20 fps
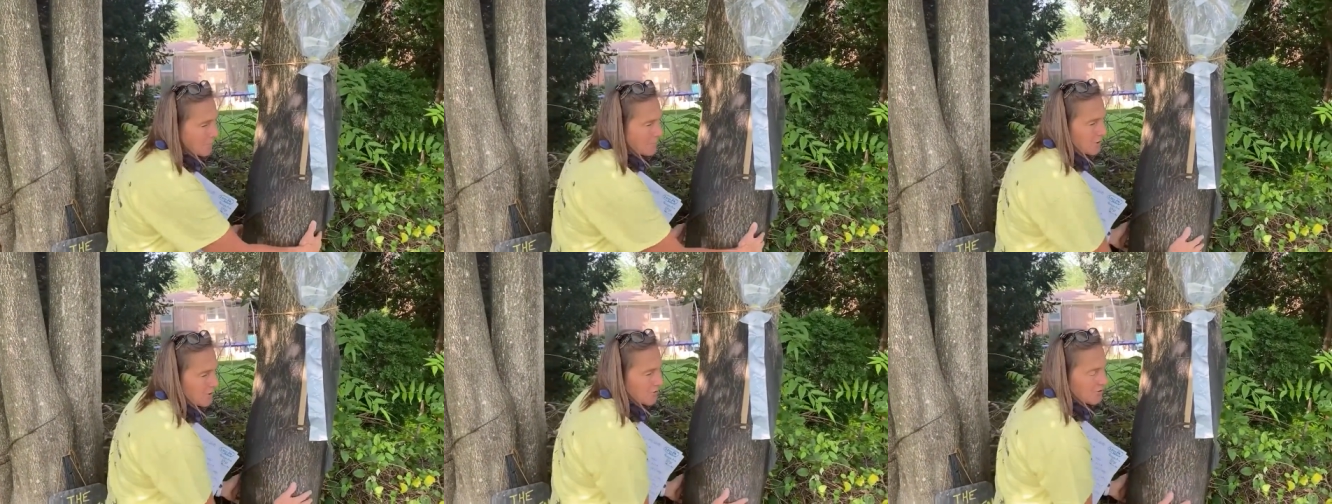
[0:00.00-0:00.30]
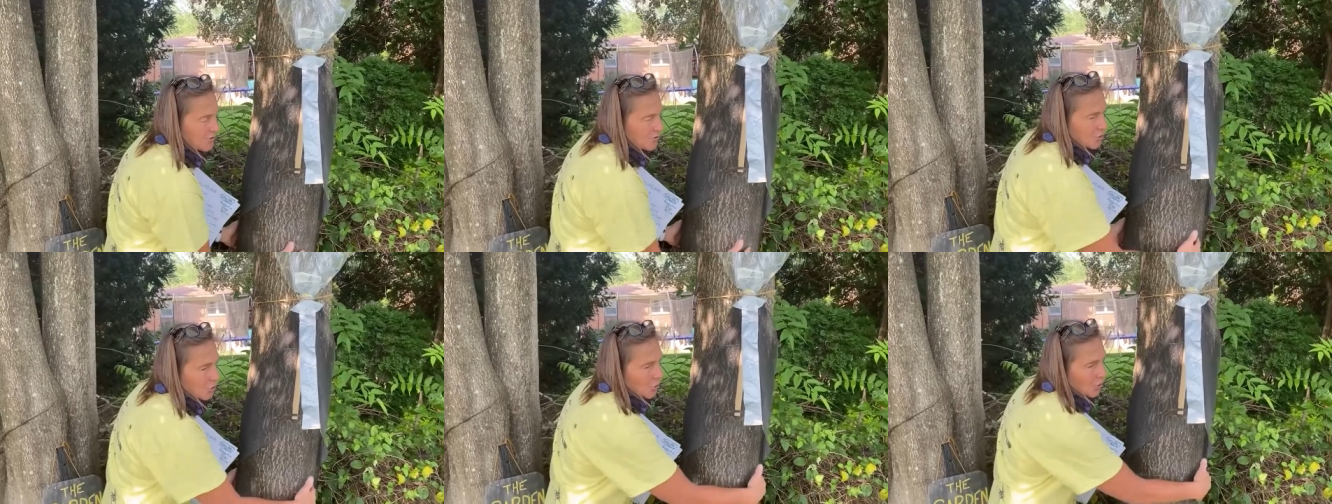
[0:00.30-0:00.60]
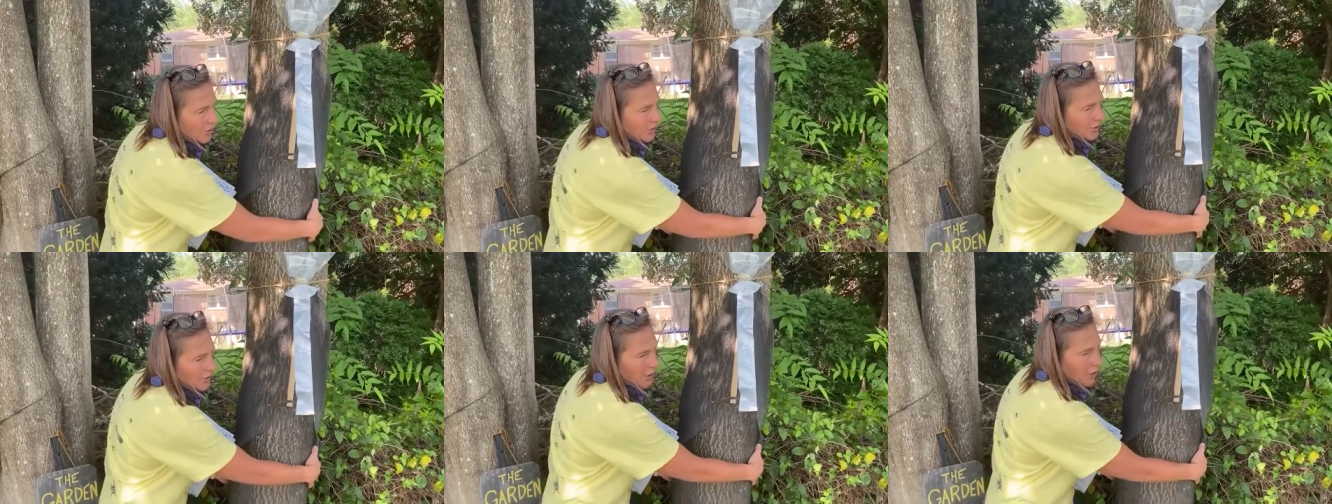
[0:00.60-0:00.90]
a
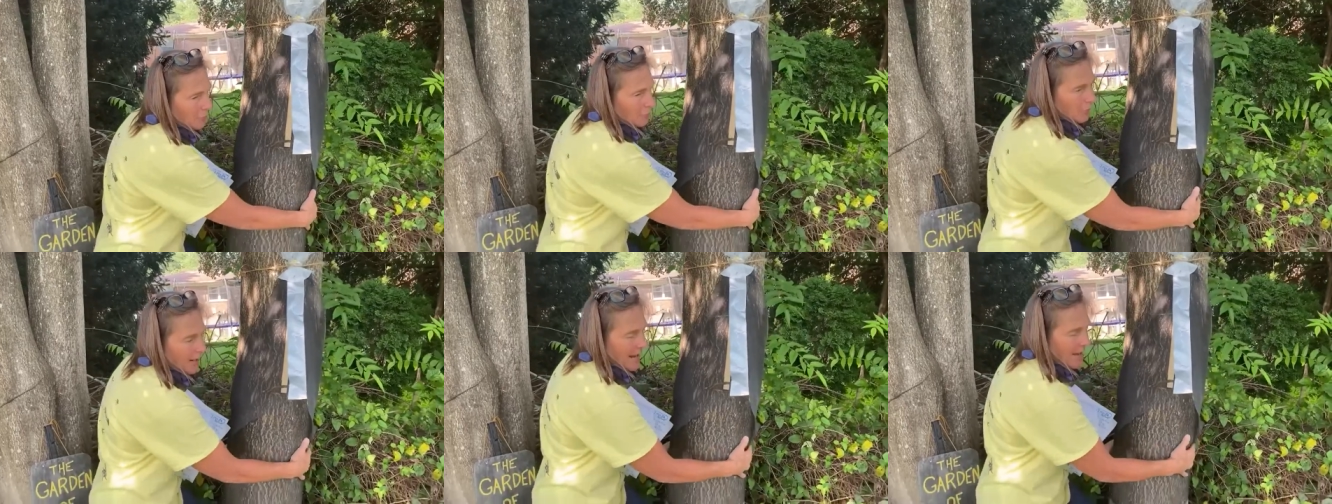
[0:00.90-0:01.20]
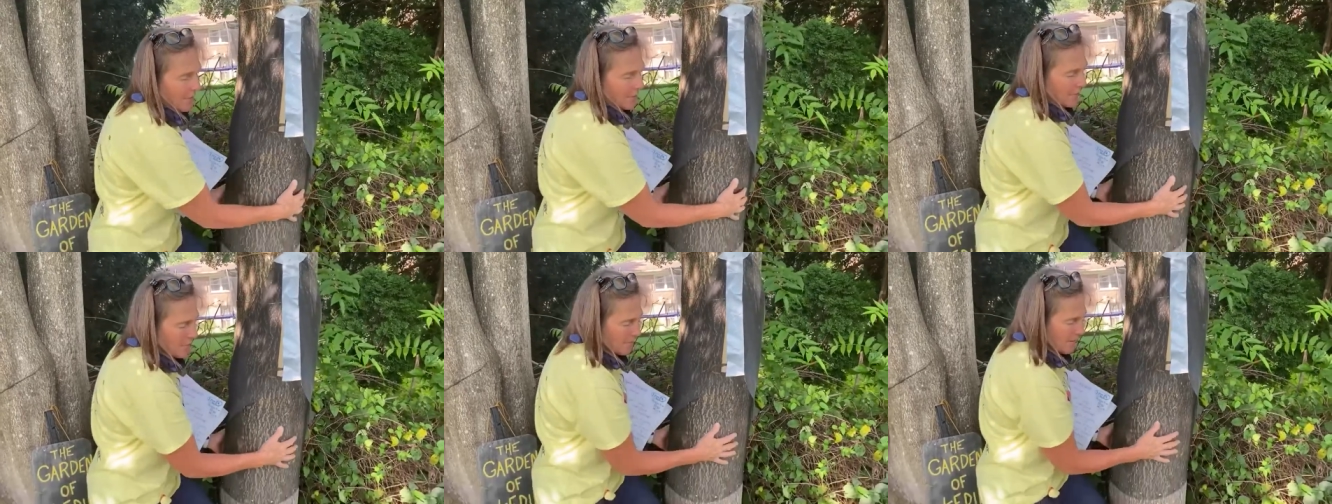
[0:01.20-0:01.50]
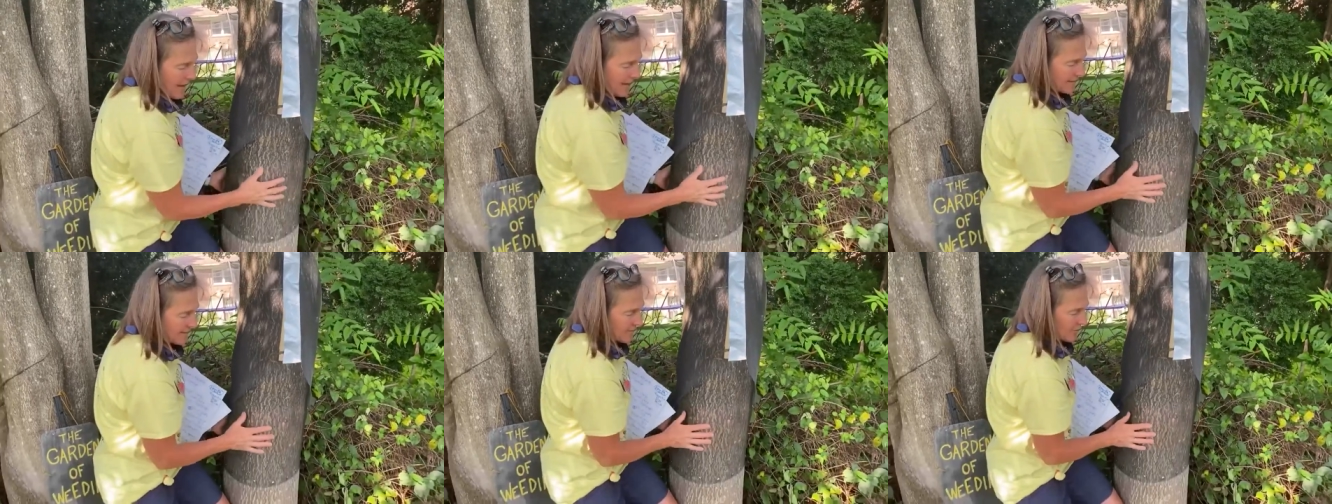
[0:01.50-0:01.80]
skirt around the
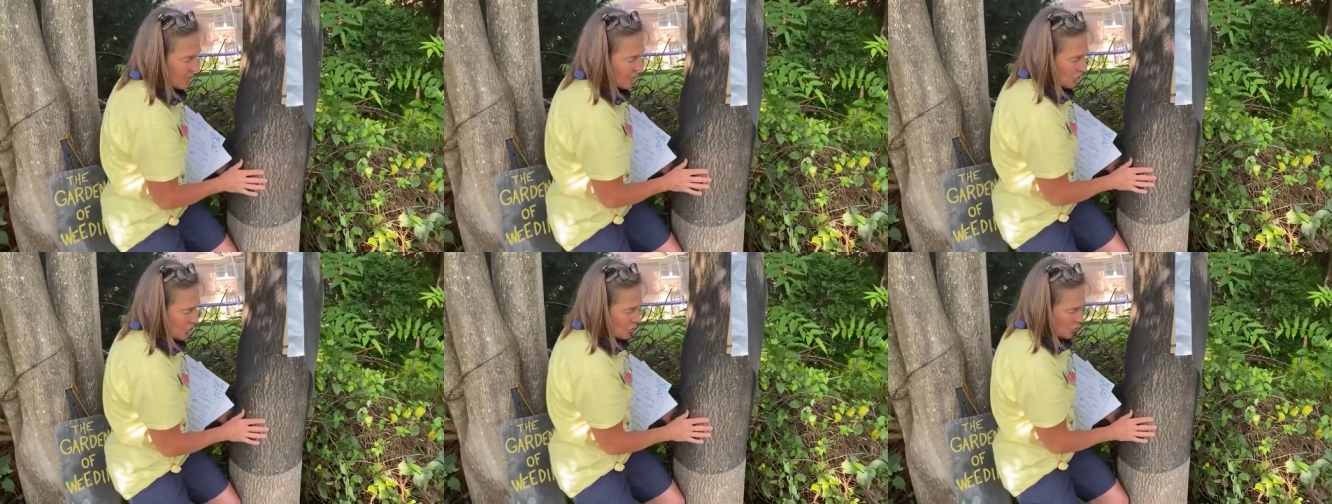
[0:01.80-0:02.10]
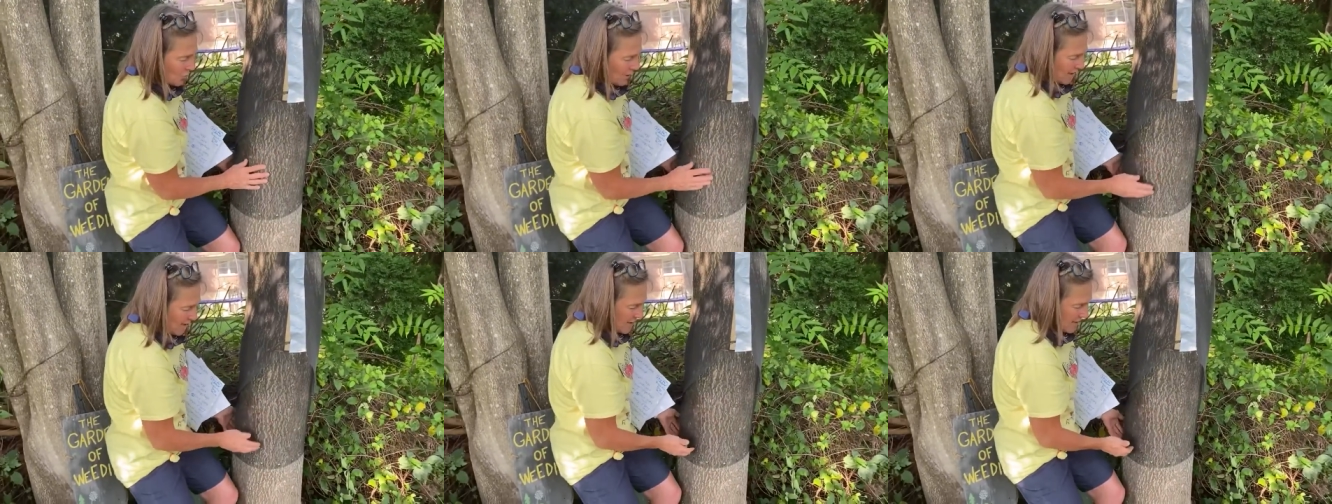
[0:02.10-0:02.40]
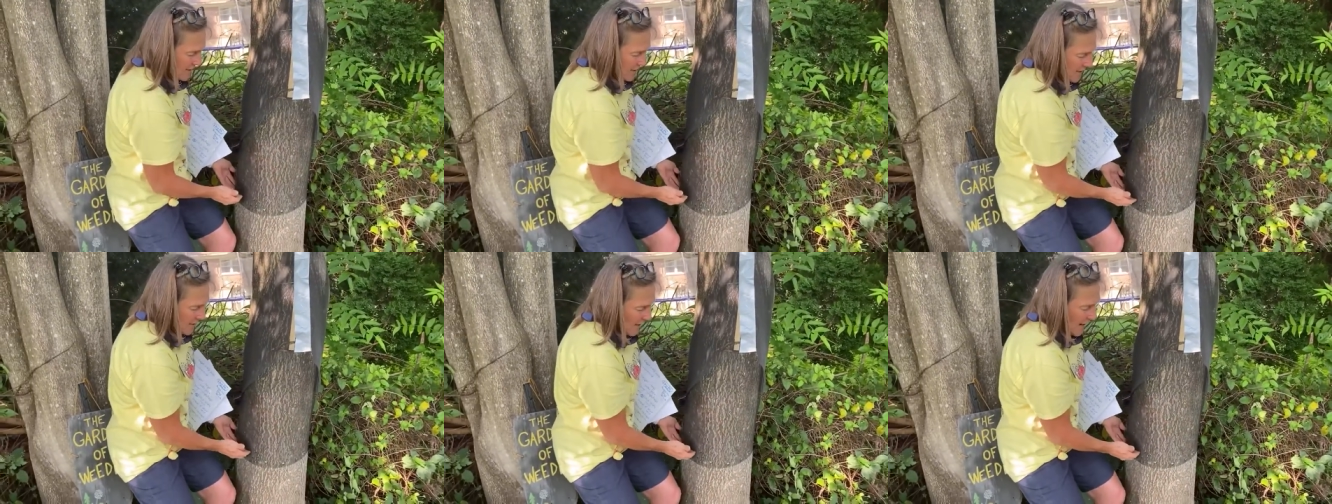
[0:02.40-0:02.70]
base of the tree.
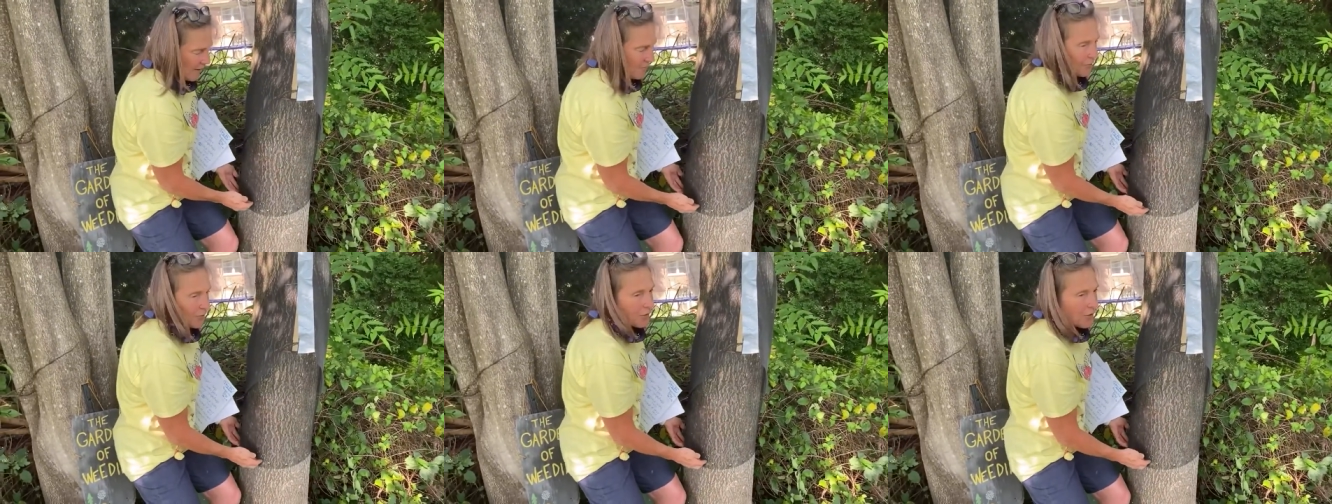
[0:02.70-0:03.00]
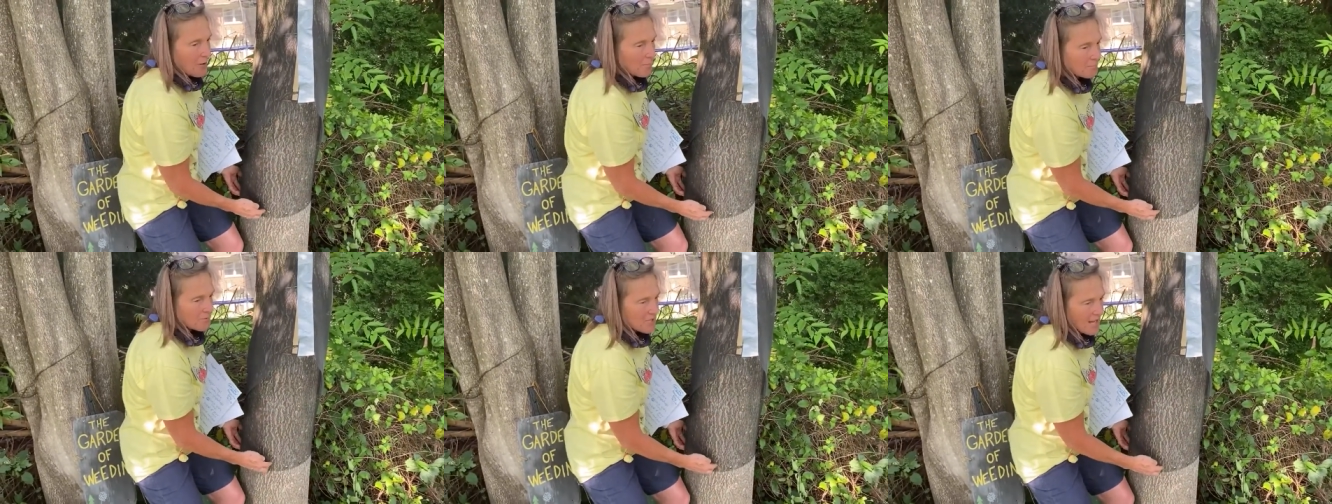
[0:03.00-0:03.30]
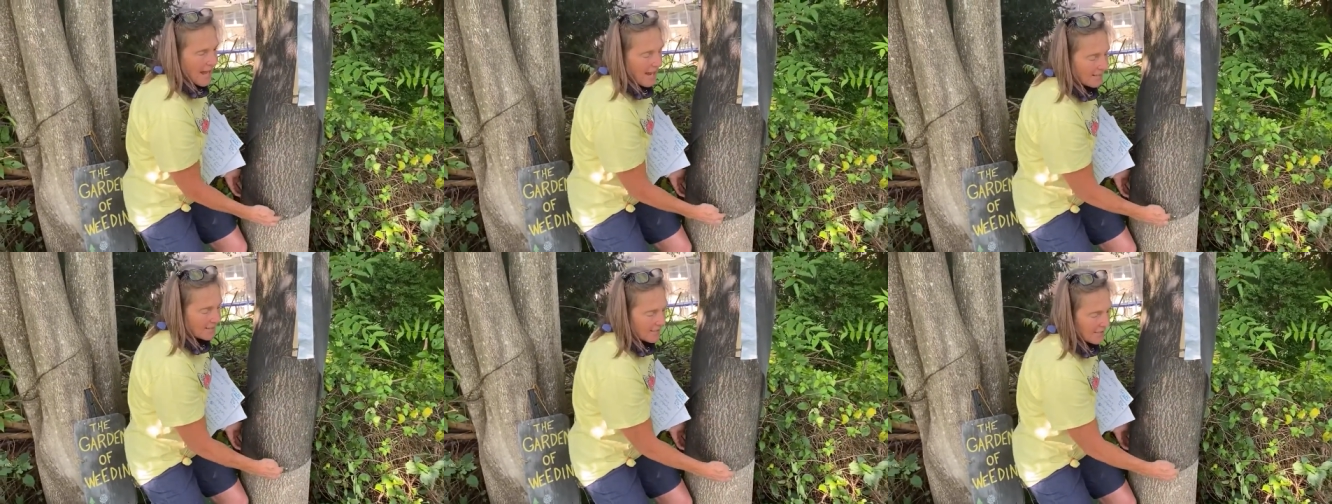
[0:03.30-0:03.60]
I've
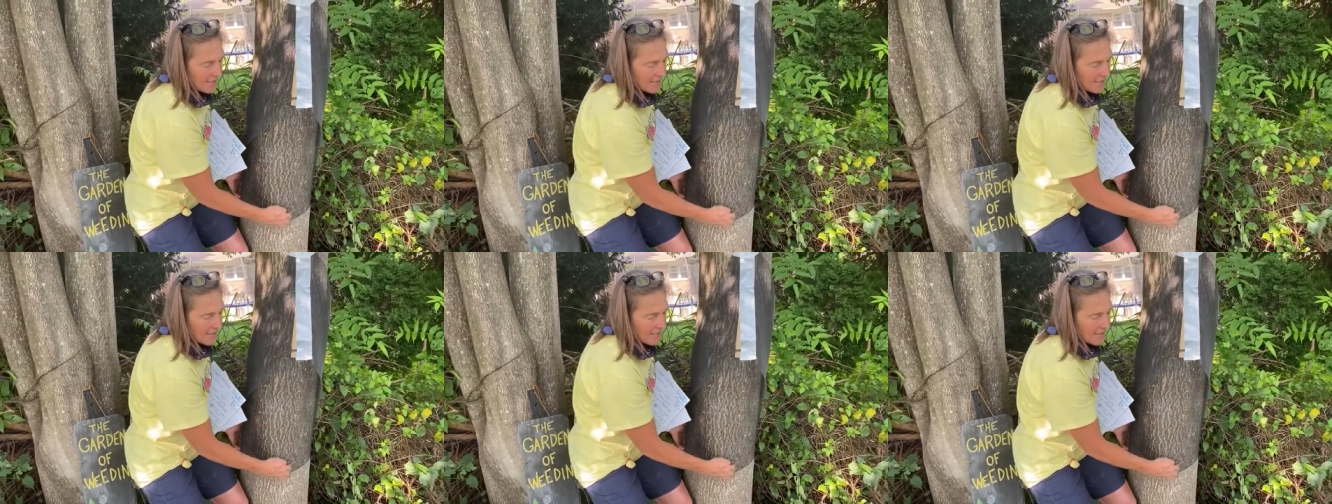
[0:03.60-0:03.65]
thumbtacked it